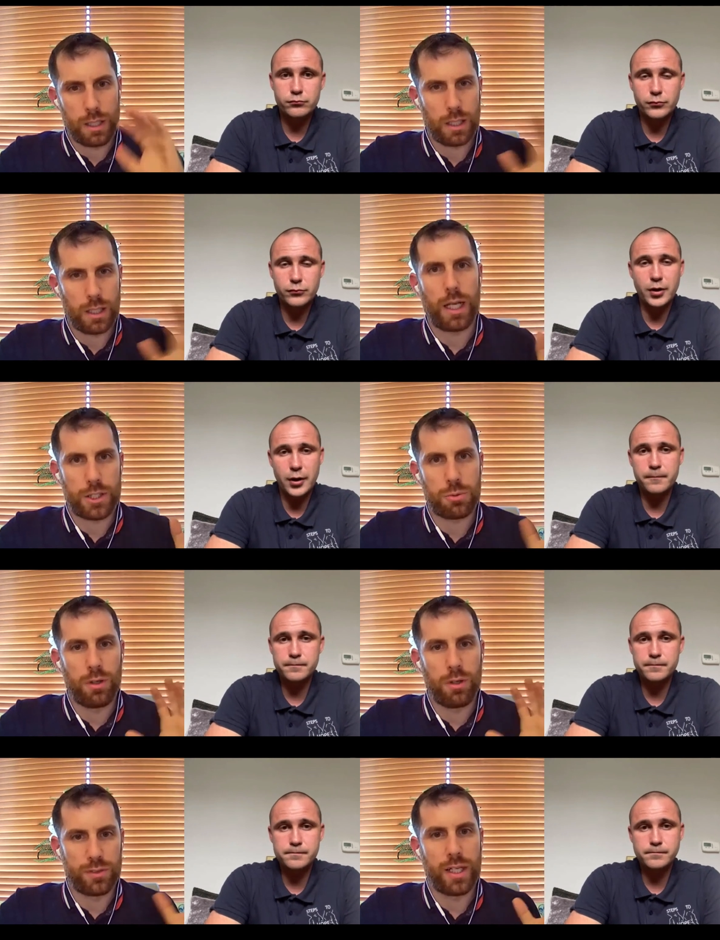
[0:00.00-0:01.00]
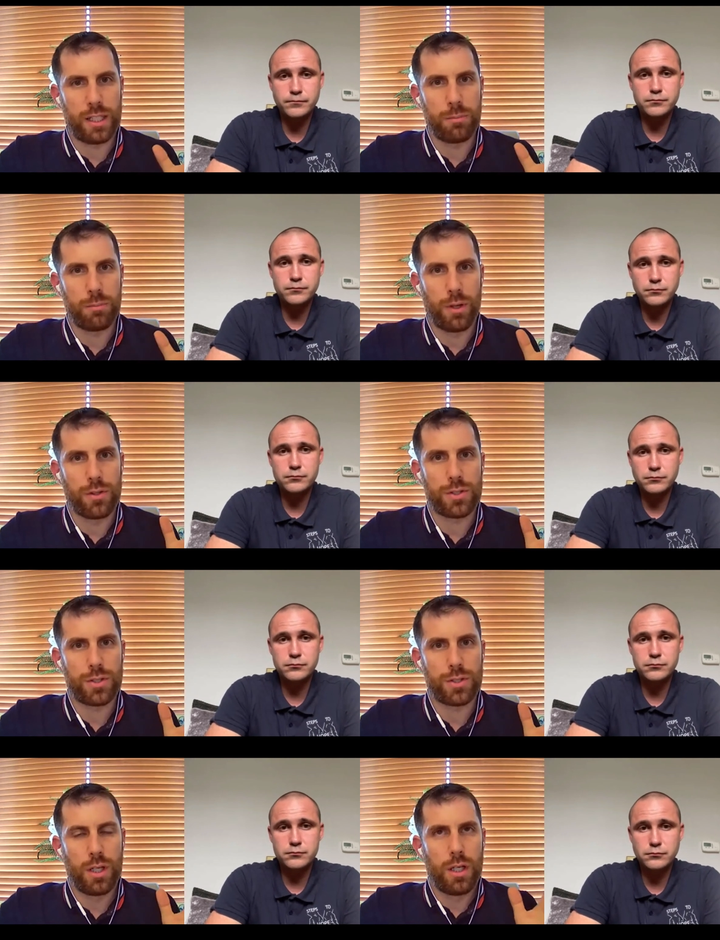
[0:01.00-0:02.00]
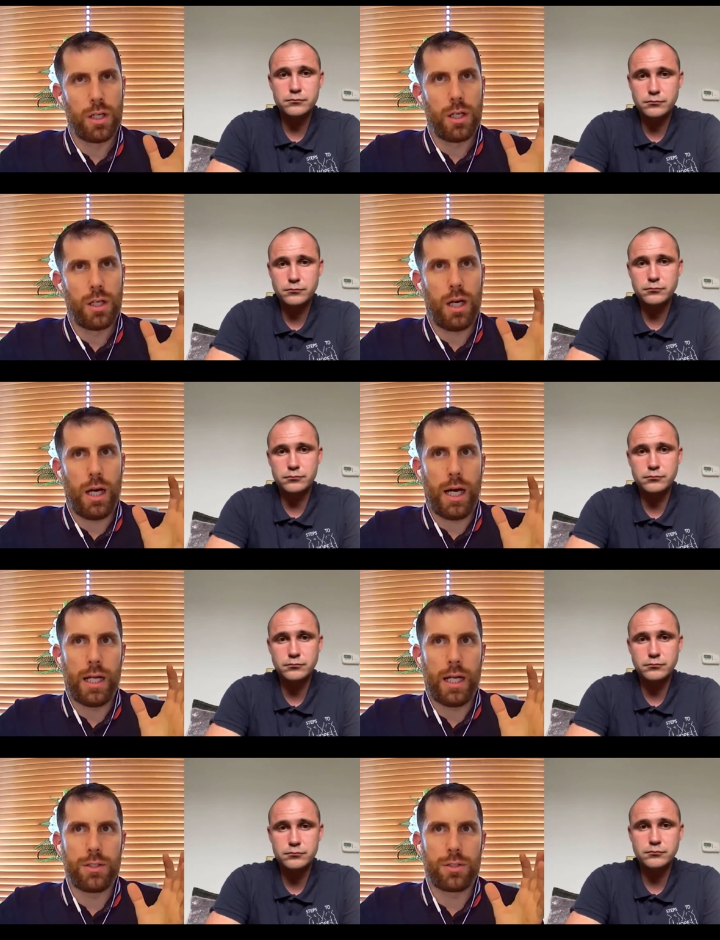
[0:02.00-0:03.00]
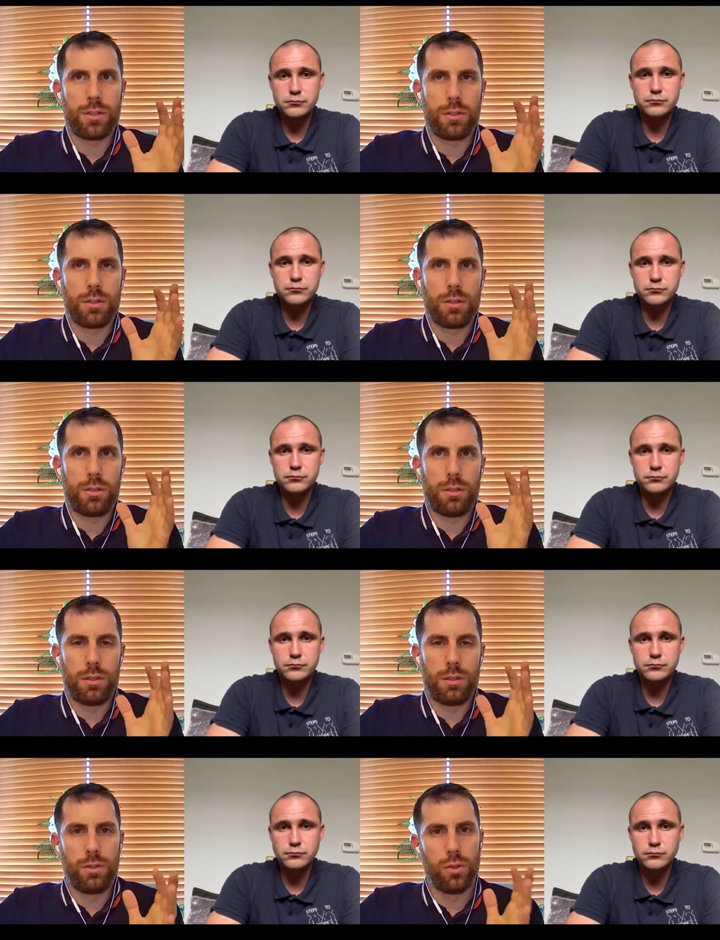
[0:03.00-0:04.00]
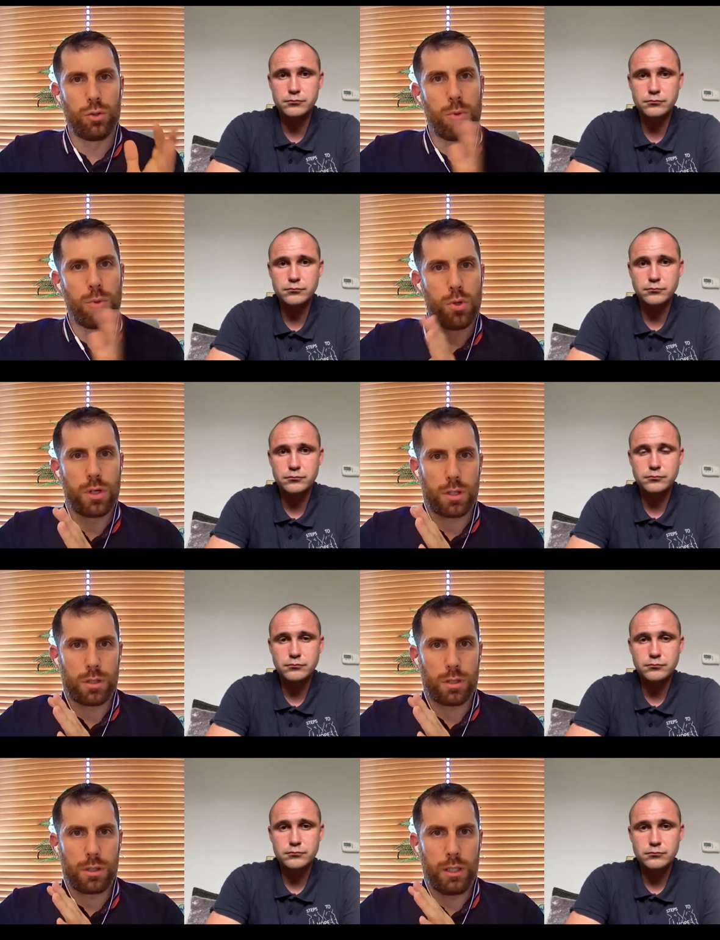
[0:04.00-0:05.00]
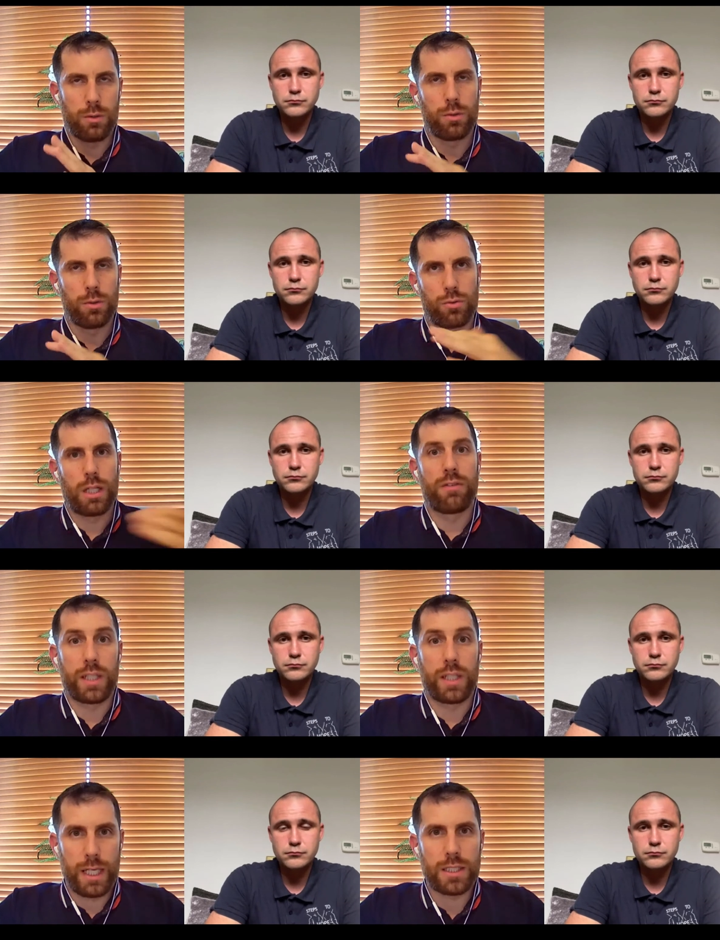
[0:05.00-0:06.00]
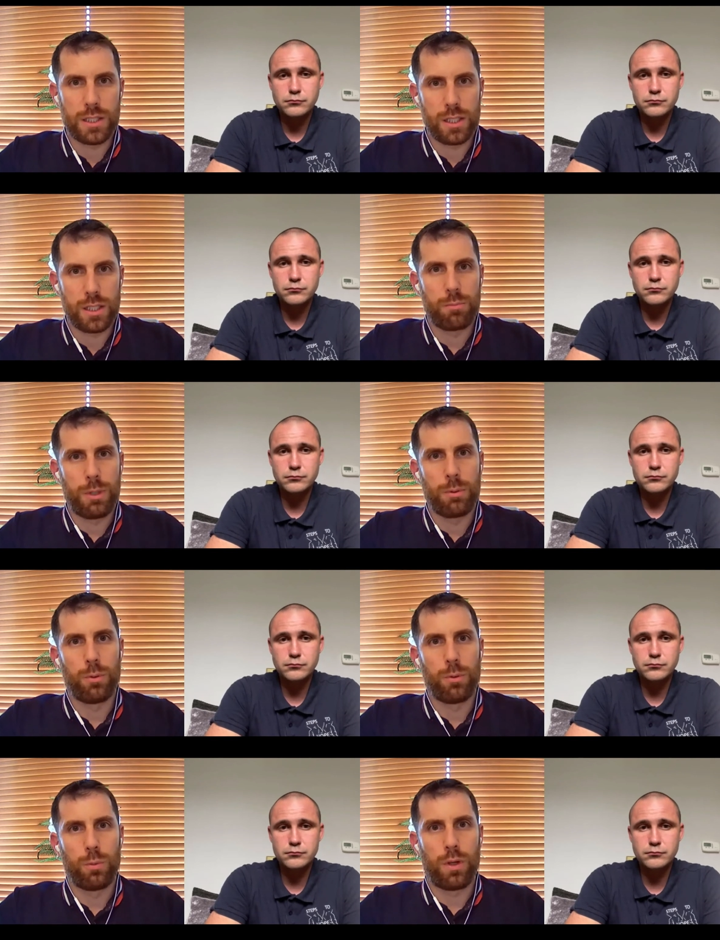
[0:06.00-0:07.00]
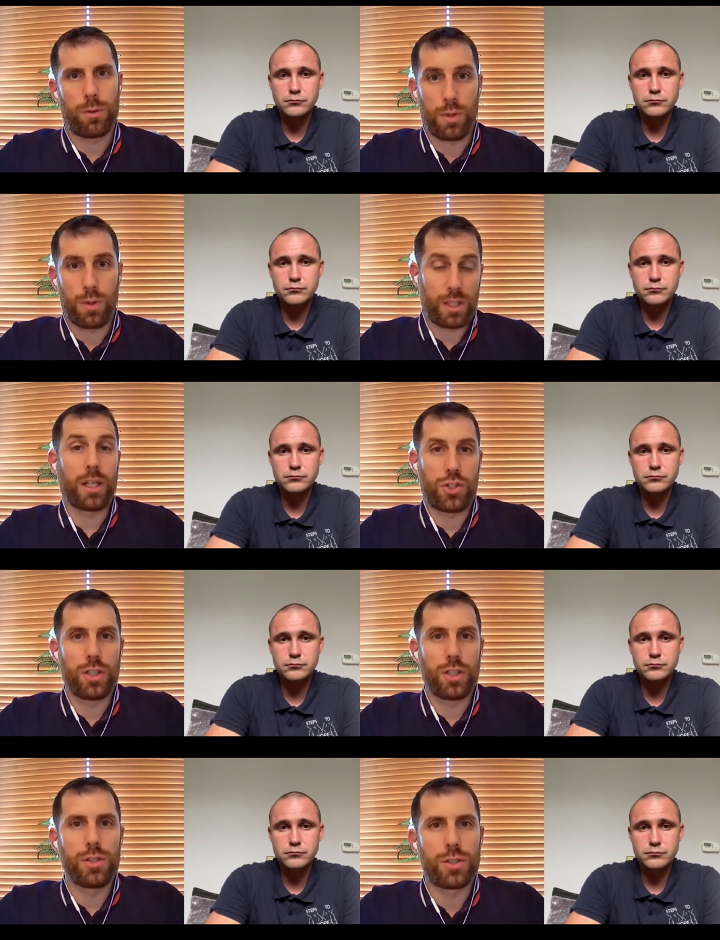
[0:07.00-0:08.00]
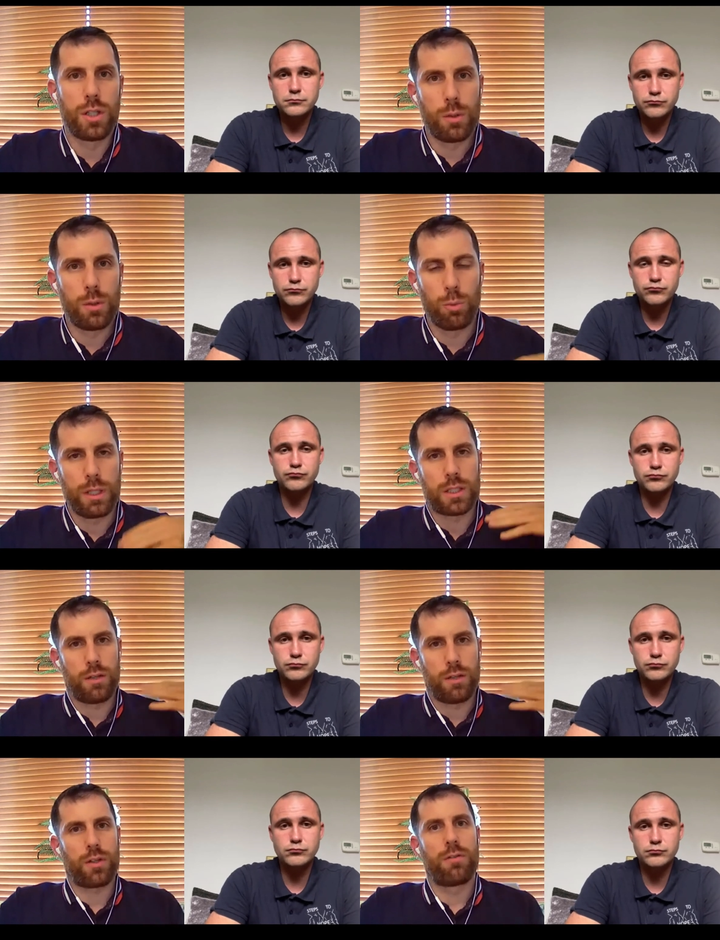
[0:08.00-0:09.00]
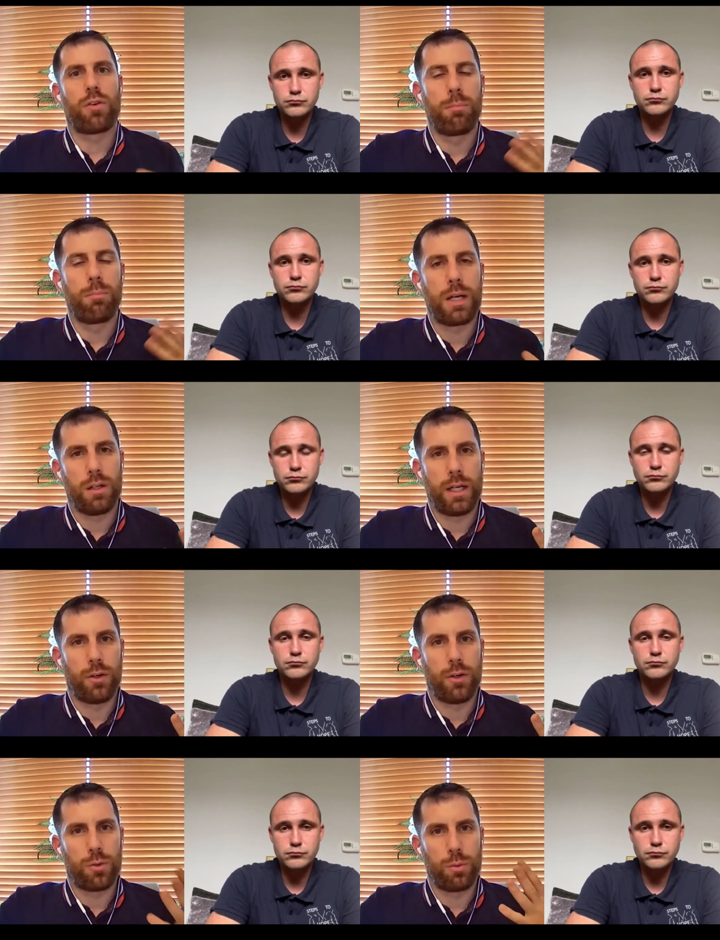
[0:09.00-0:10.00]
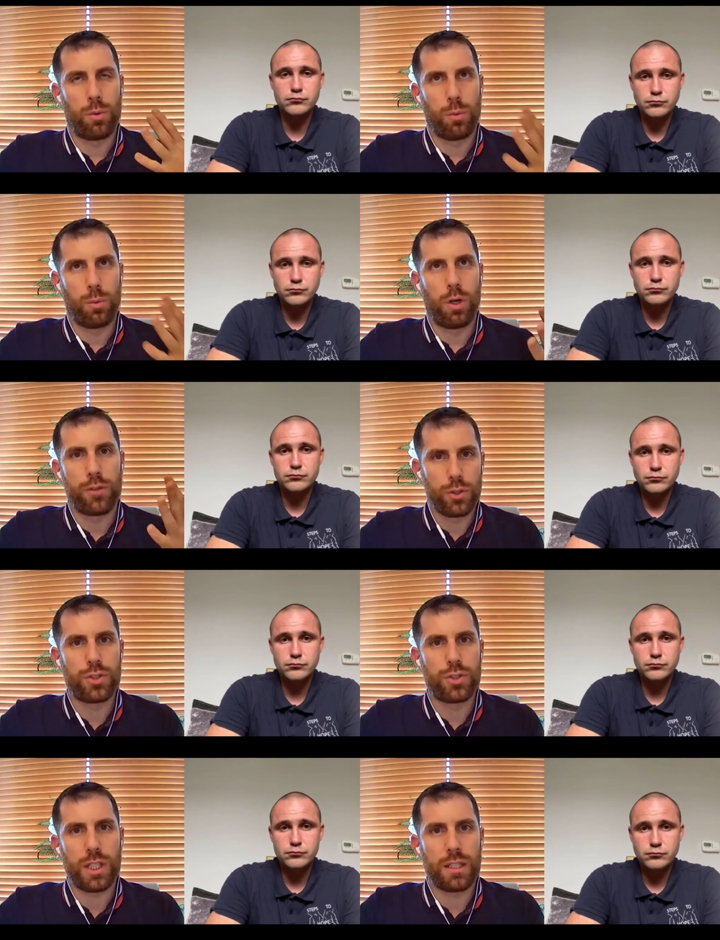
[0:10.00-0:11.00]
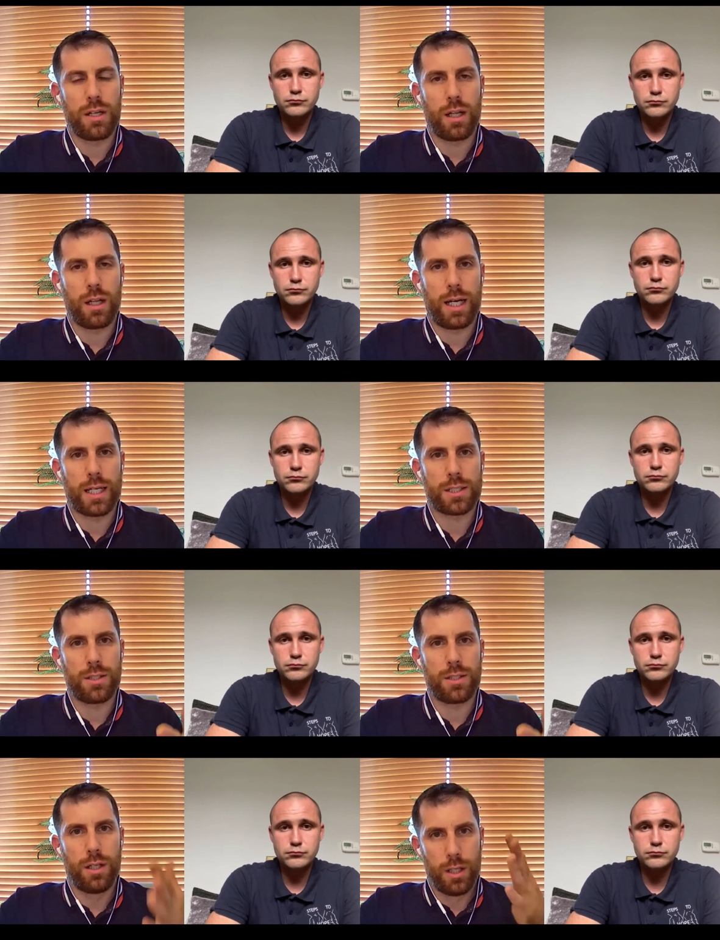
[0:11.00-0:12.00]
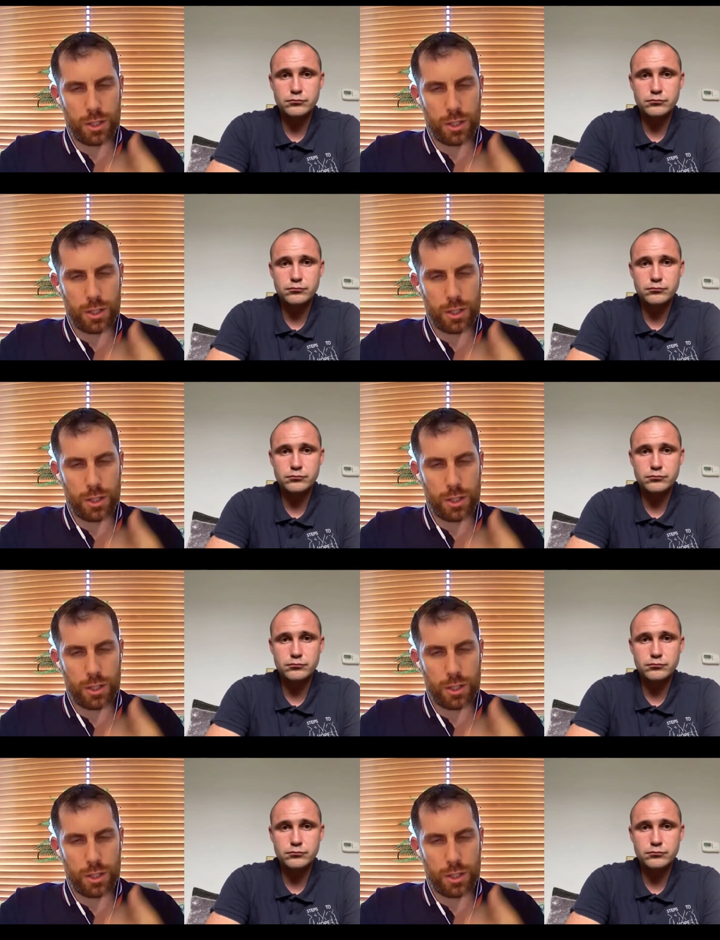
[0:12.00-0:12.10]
Speaker 1: in, in the last 12 to 18 months. And no more, you know, relevant cases than people with, with addictions will be suffering from mental health. What have you seen in the last